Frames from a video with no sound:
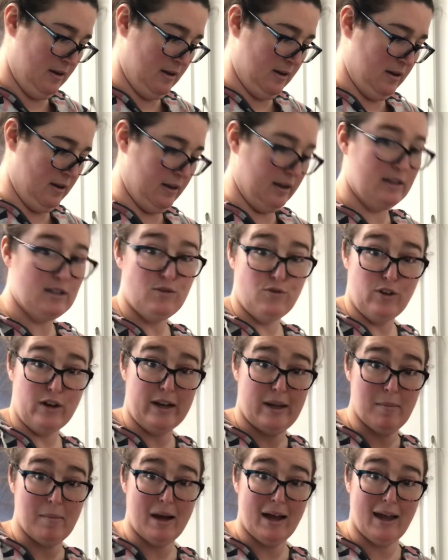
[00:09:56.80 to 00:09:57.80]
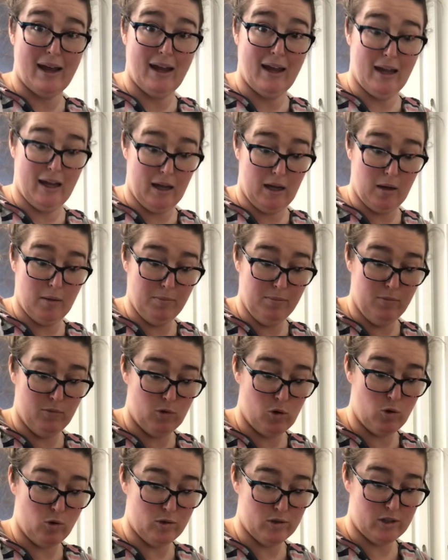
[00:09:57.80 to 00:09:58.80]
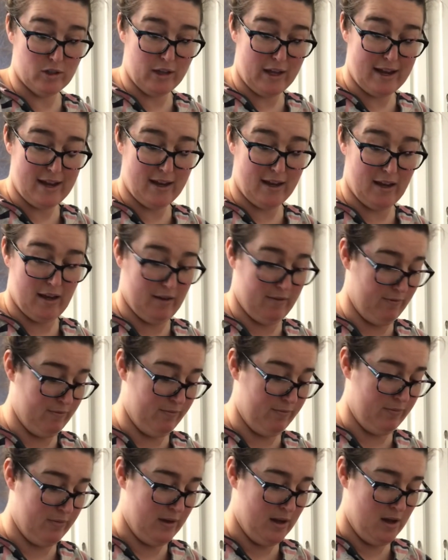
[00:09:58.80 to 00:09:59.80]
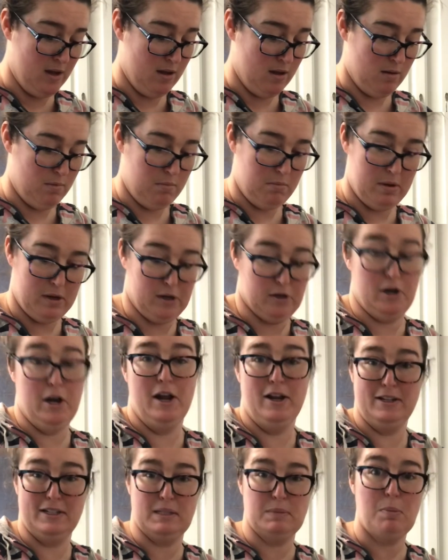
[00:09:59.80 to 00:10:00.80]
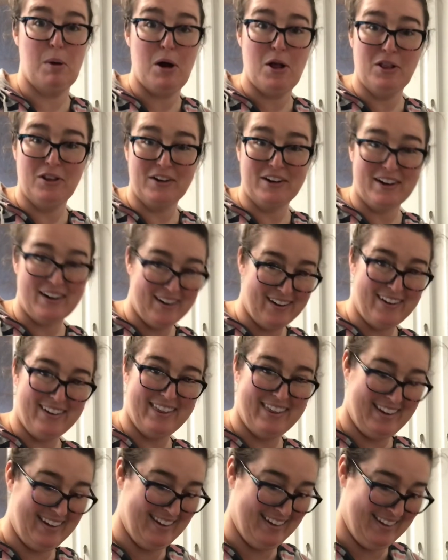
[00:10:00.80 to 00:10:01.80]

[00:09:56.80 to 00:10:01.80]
It's funny, my rolls are like get bigger to smaller on the,